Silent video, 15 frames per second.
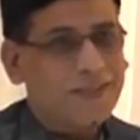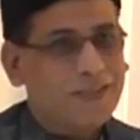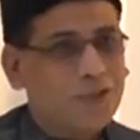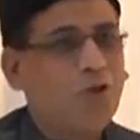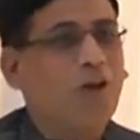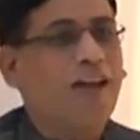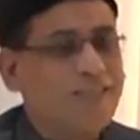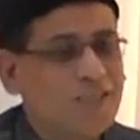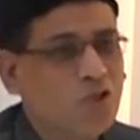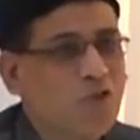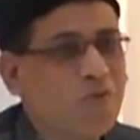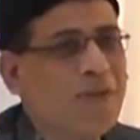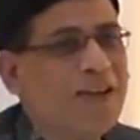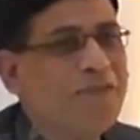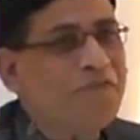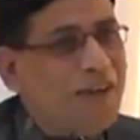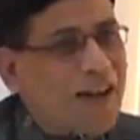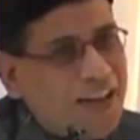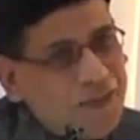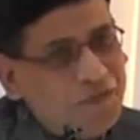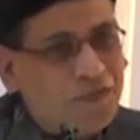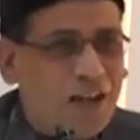So assuming
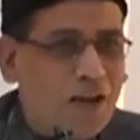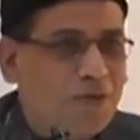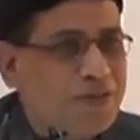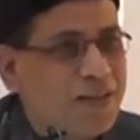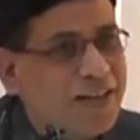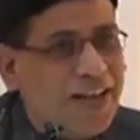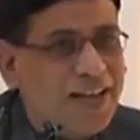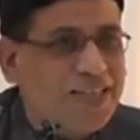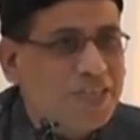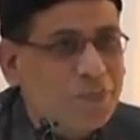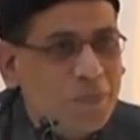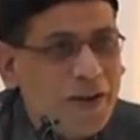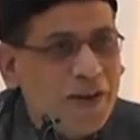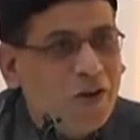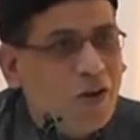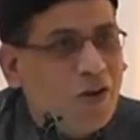5,000 I spend